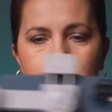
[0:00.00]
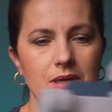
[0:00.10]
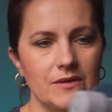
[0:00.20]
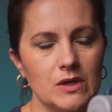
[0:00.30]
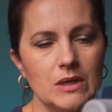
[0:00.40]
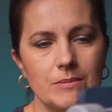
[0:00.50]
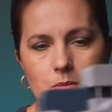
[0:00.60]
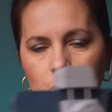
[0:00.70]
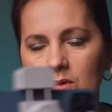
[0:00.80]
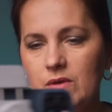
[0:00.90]
But if you're gonna be
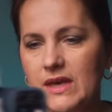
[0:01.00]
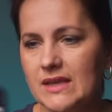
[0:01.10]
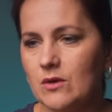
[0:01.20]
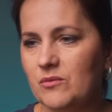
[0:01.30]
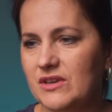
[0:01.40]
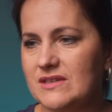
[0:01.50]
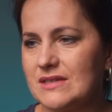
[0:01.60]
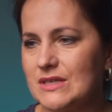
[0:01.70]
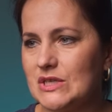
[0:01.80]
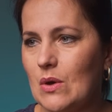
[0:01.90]
moving it
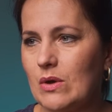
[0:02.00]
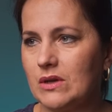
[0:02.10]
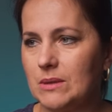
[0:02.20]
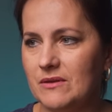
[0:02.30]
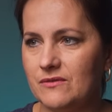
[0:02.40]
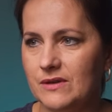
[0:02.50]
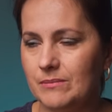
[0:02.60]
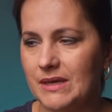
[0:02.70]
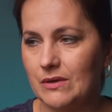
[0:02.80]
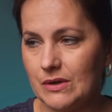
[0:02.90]
obviously slow, you're gonna be
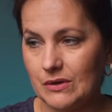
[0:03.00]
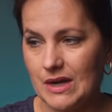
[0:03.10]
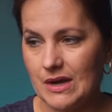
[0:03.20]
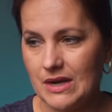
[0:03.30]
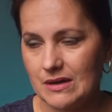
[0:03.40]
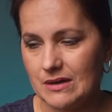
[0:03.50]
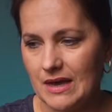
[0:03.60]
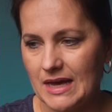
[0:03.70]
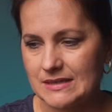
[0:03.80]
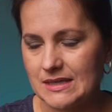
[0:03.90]
filming, you're not gonna hear
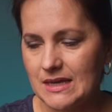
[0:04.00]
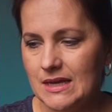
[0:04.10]
that.